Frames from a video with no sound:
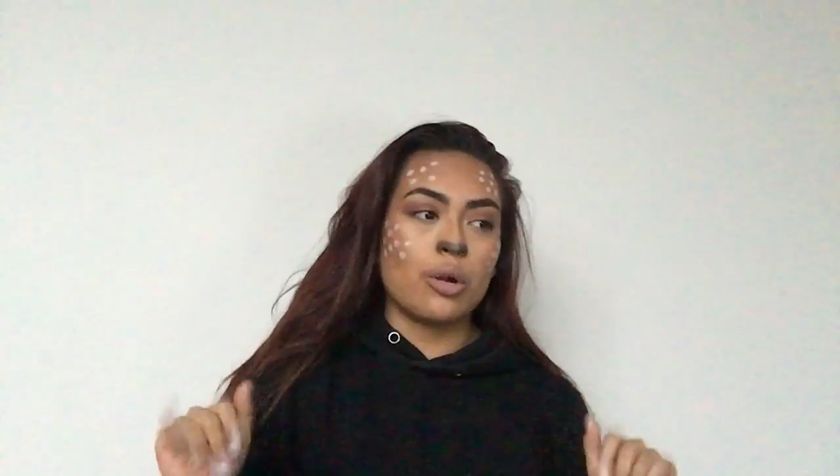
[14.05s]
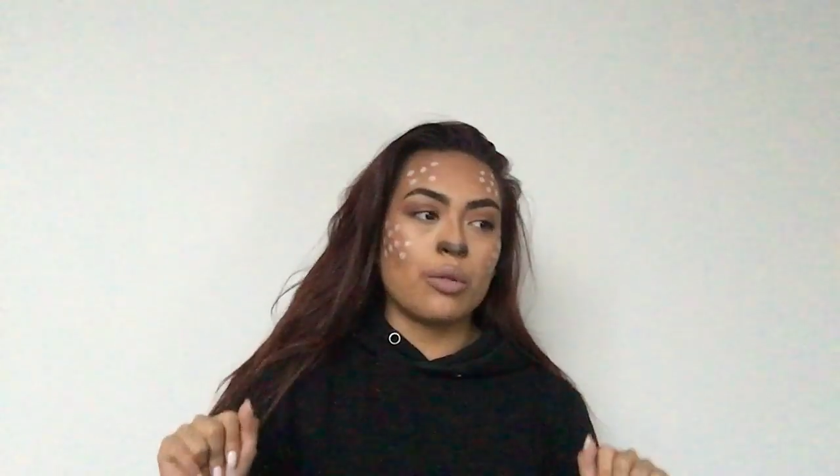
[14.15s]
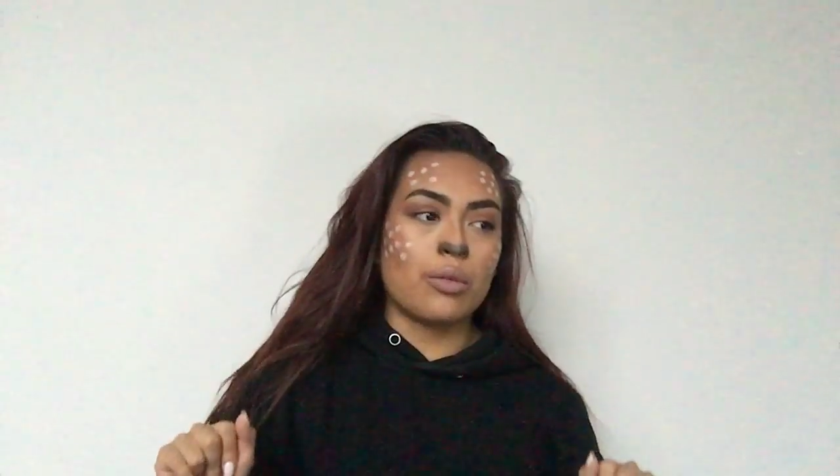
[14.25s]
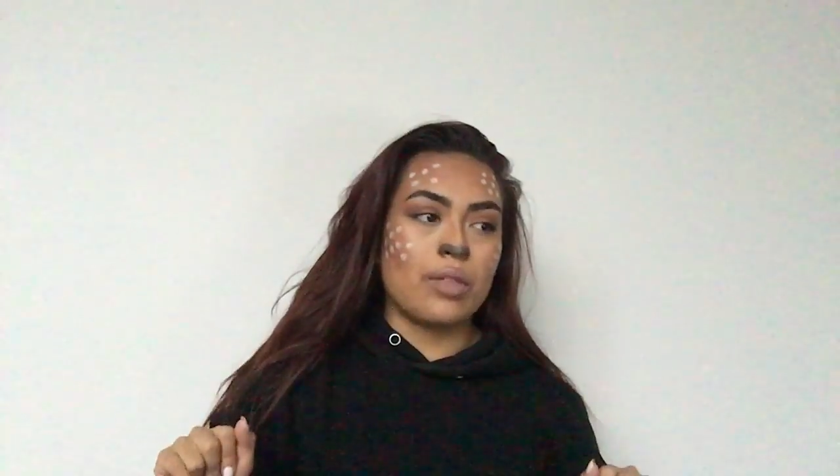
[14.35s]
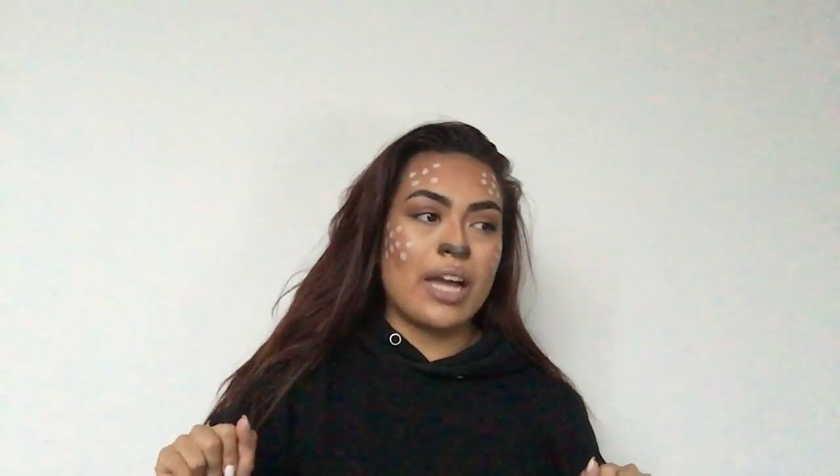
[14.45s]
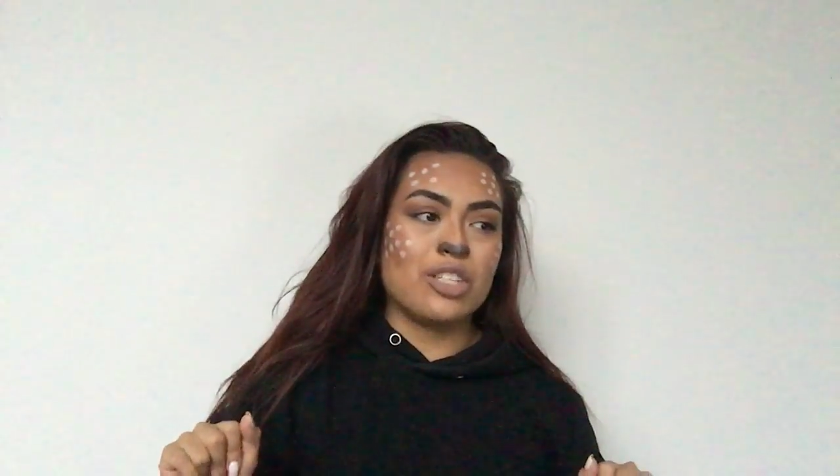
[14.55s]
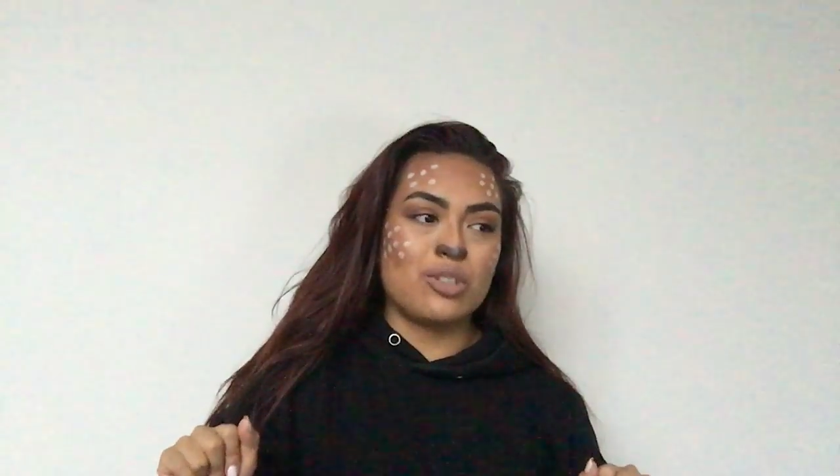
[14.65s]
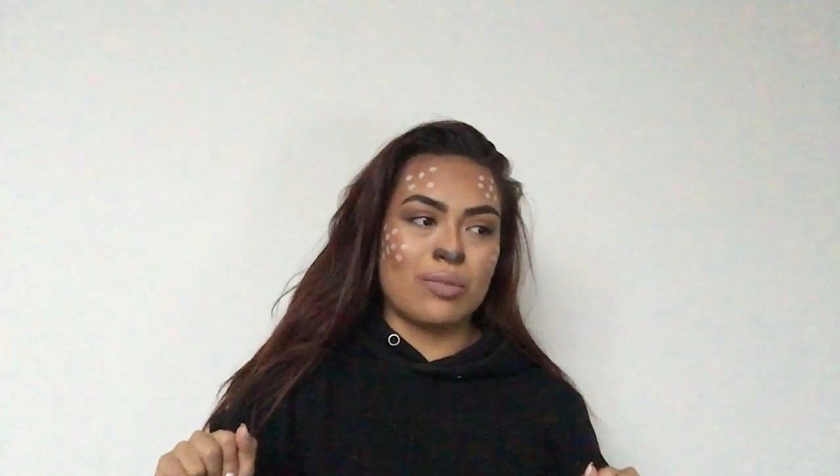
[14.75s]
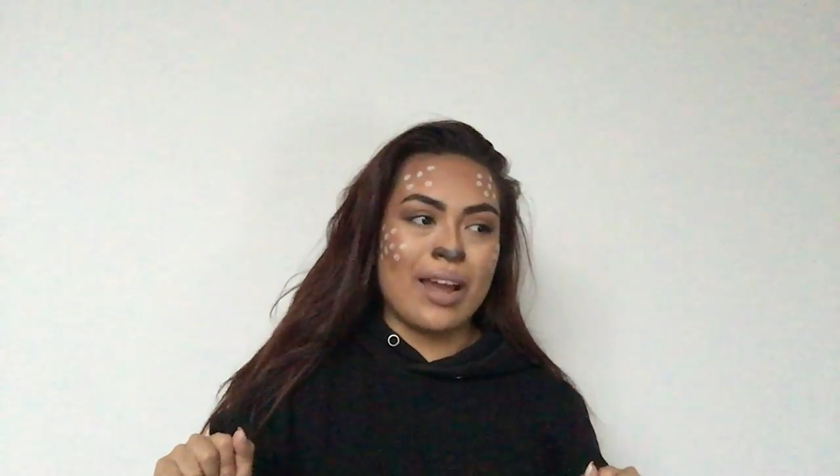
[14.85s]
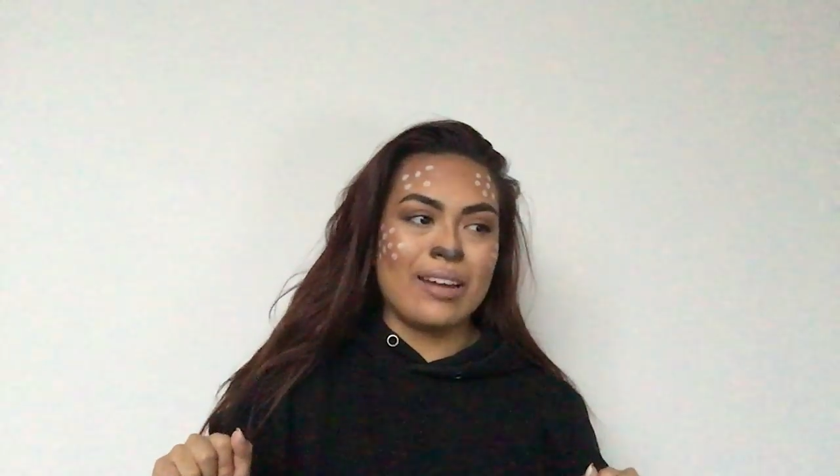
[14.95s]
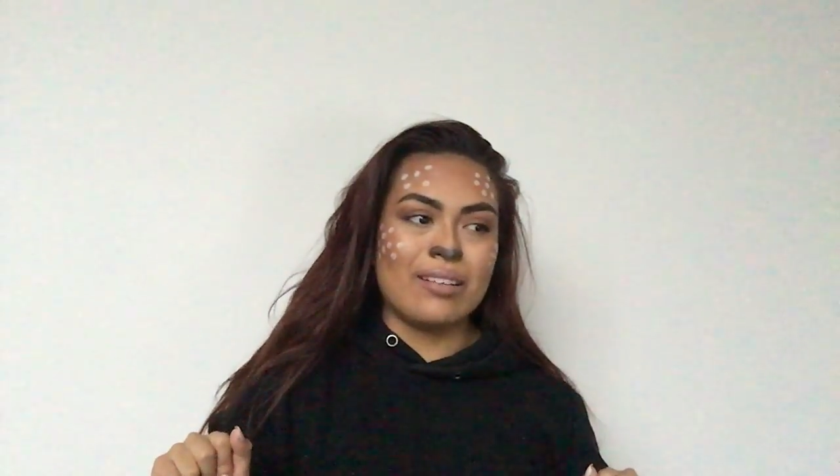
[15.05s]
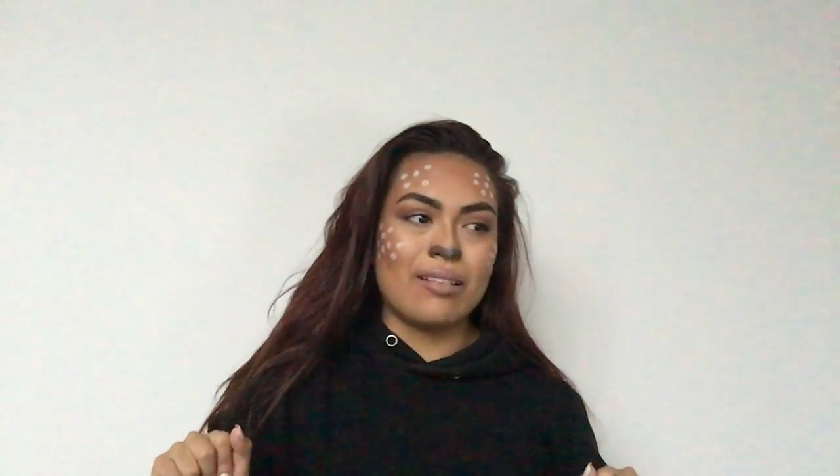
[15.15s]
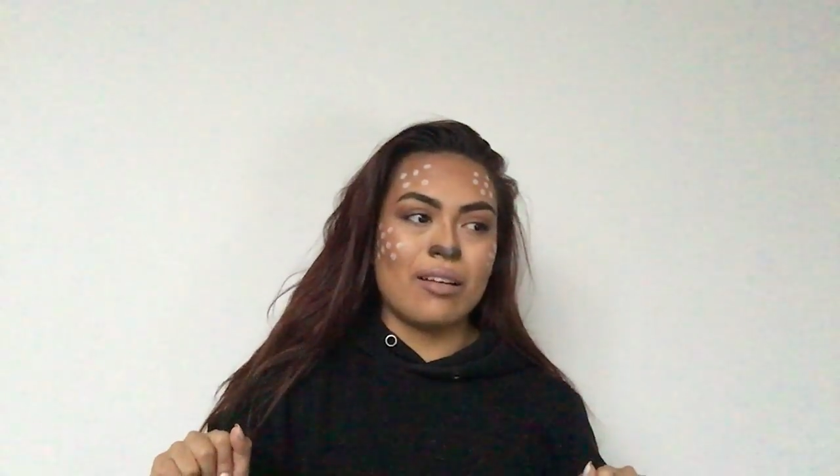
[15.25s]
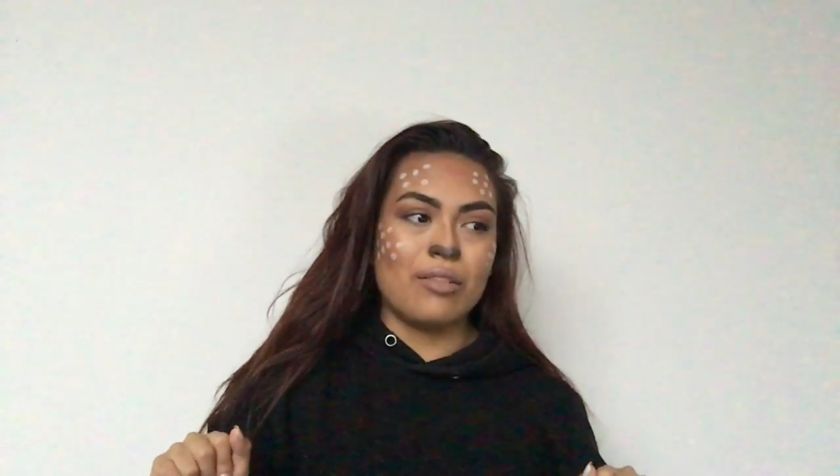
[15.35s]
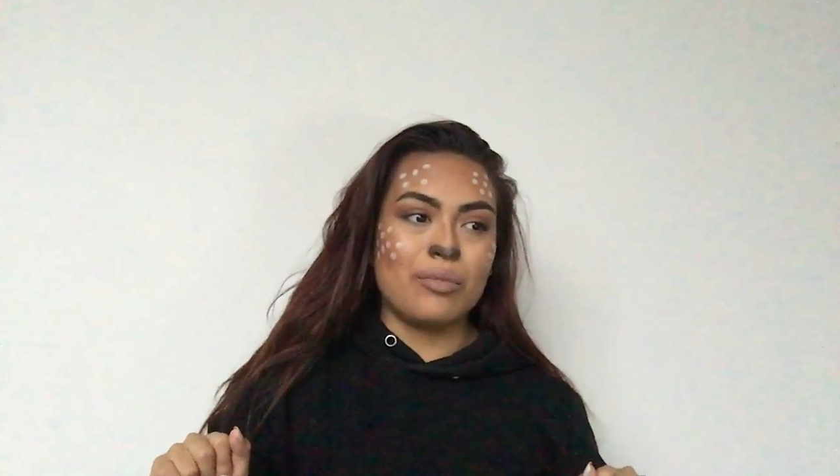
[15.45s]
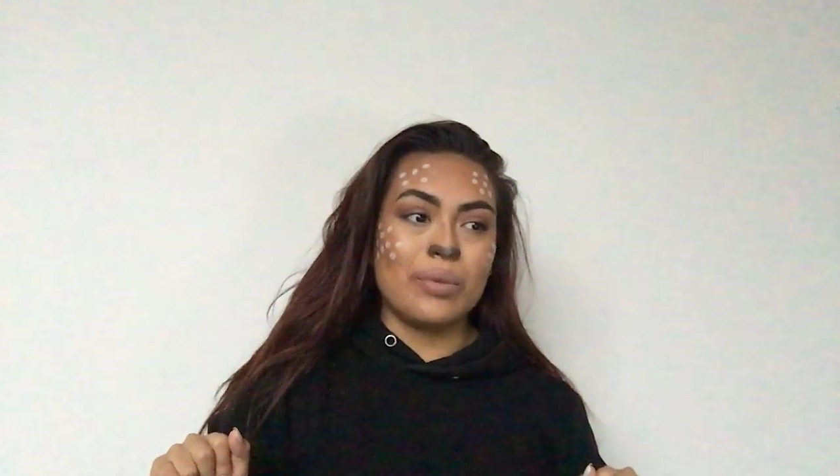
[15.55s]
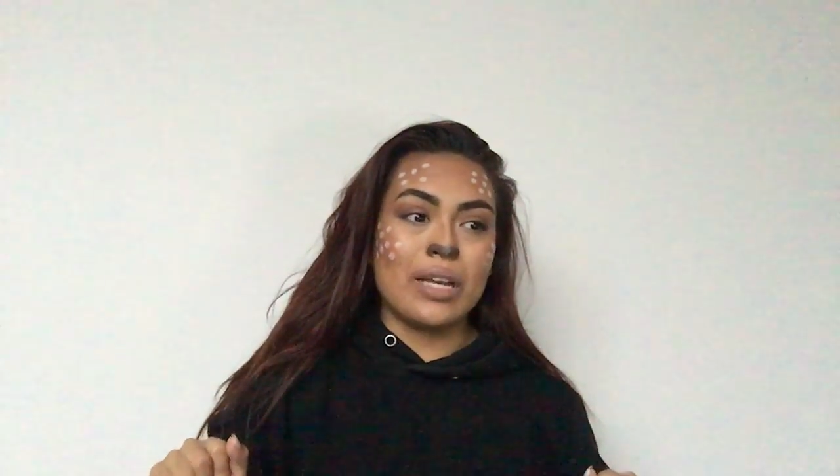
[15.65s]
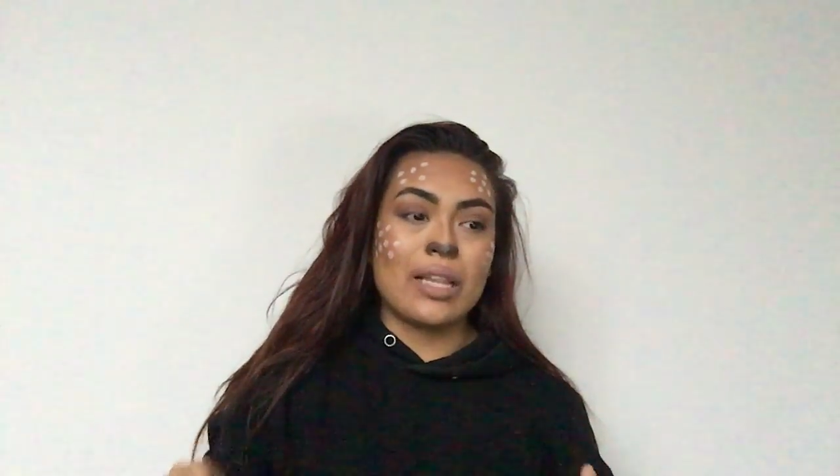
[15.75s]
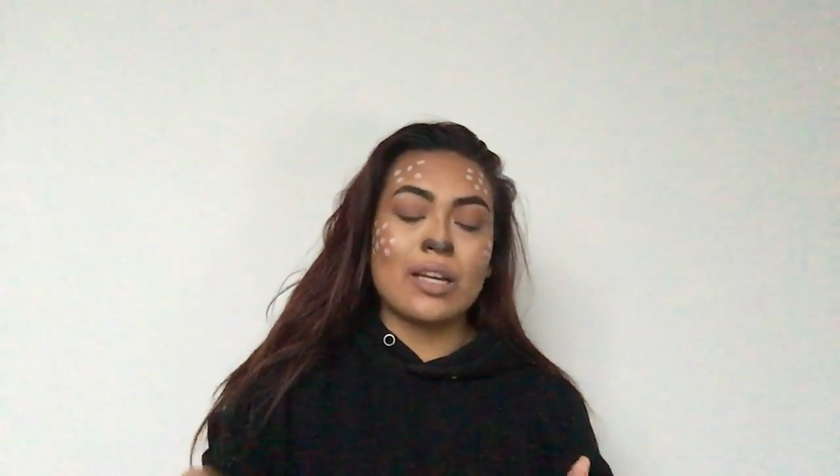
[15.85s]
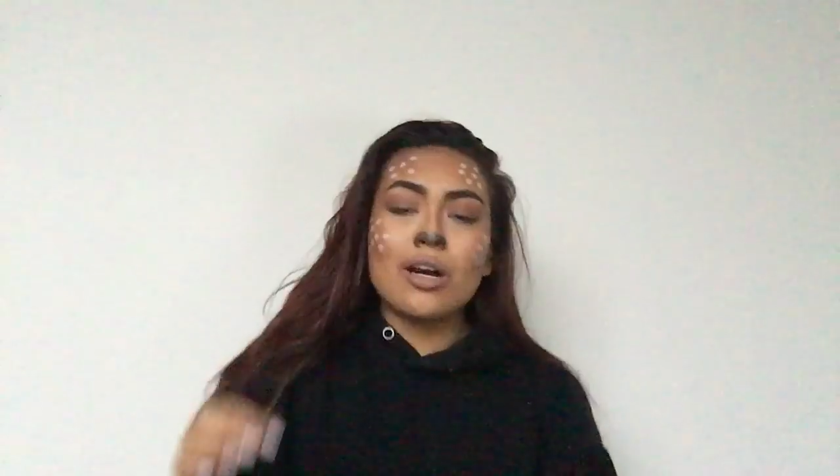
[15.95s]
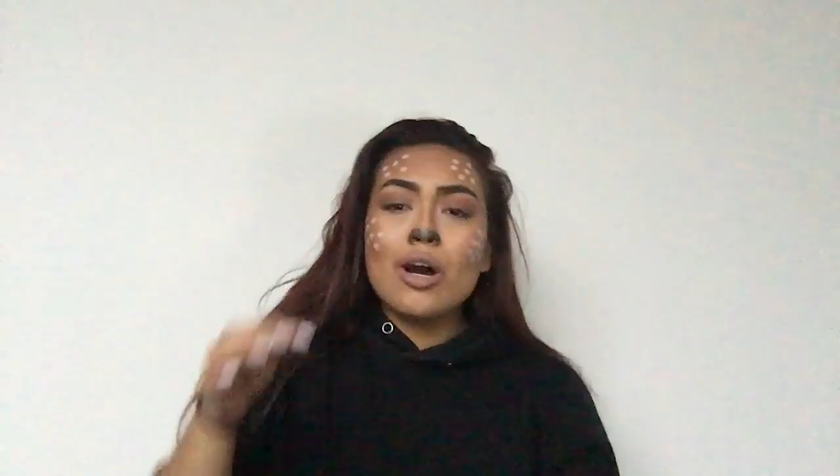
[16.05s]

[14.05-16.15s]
go through that dread of being like,